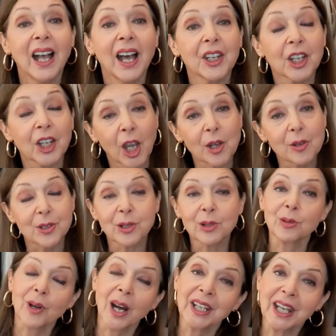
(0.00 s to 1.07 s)
And a coastal
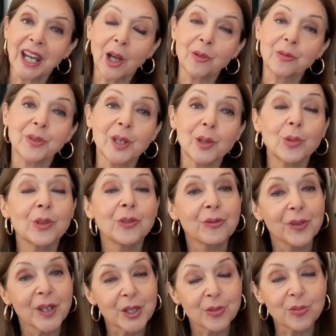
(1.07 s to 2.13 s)
granny outfit would
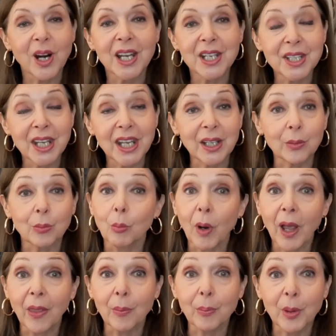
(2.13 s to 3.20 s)
fit right in,
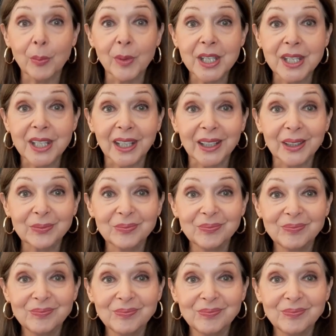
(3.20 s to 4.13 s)
weather permitting.